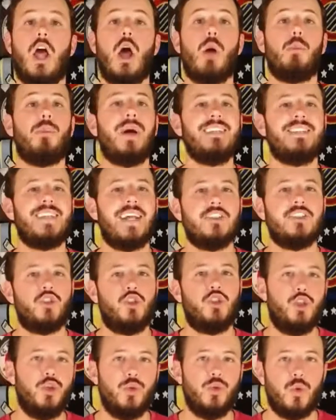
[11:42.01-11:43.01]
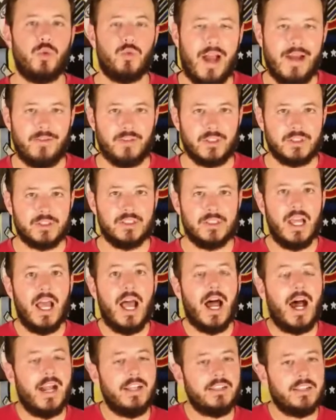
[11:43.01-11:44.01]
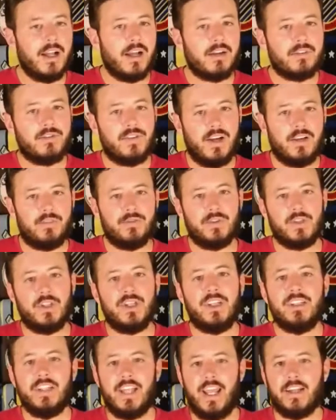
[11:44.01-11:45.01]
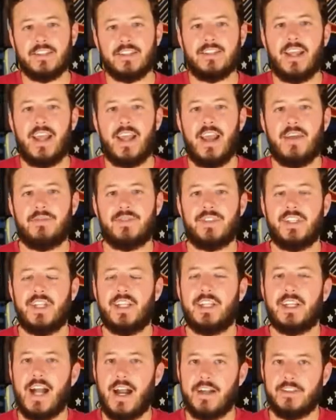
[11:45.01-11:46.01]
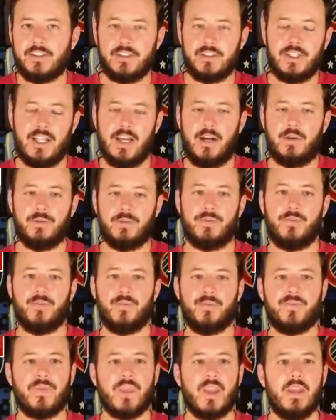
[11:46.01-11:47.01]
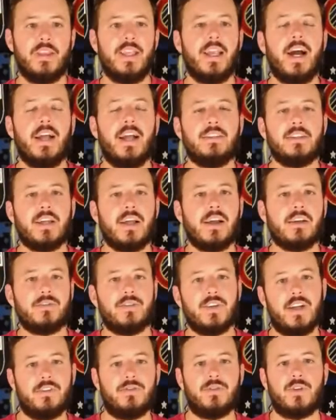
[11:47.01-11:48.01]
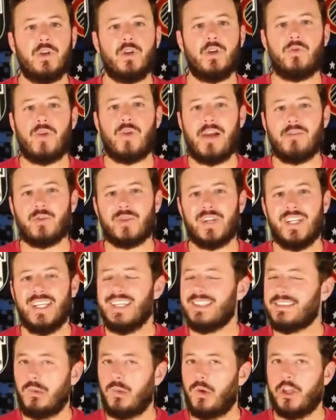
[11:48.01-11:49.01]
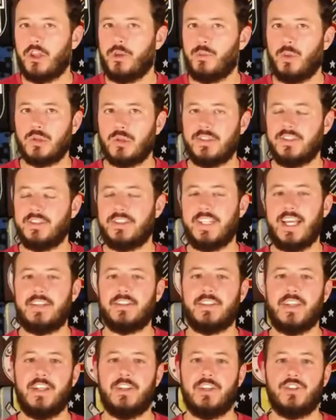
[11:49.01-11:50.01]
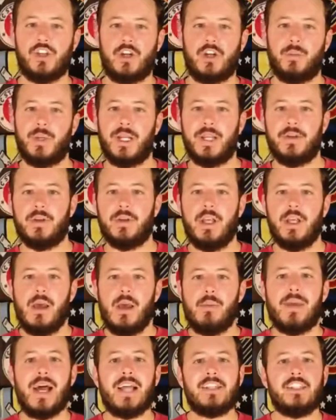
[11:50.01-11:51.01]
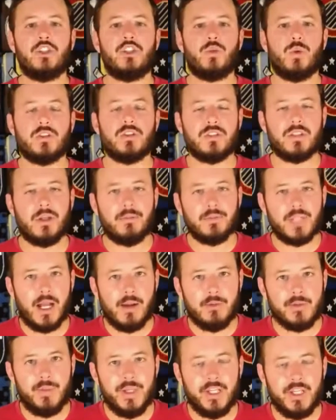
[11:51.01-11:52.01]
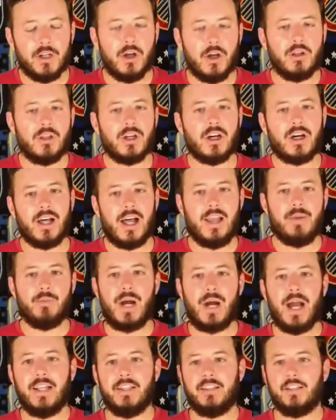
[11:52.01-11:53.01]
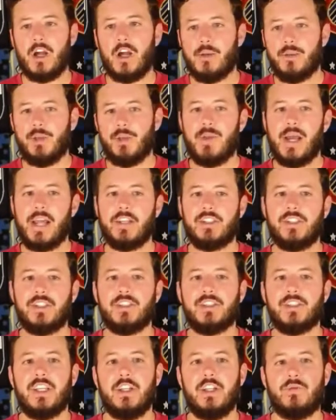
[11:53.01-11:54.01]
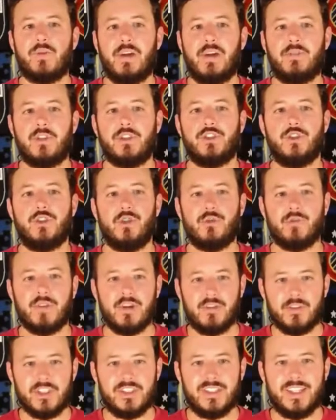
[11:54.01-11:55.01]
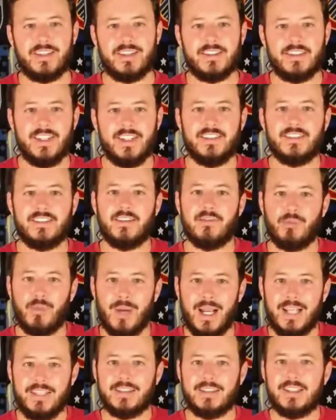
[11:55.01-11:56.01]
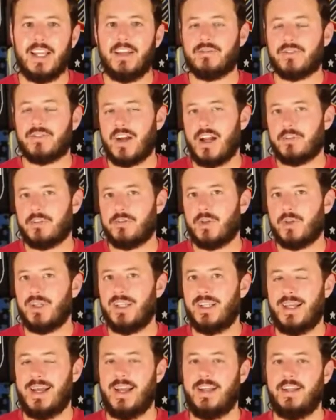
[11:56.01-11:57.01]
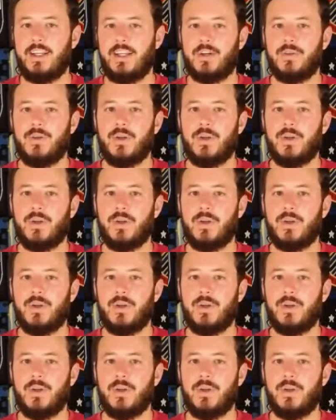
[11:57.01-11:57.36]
Mainz has 2 rivals, Eintracht Frankfurt and 1. FC Kaiserslautern. The Eintracht-Frankfurt rivalry isn't one of the most intense in Germany. Matches will sometimes be called Rhein-Main derby matches in reference to the rivers that the cities of Mainz and Frankfurt lie near.